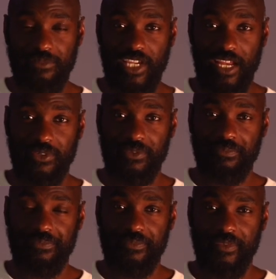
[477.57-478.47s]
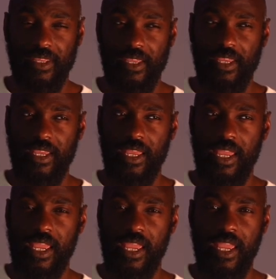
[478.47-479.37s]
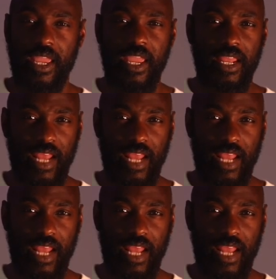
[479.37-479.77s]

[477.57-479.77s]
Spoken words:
channel in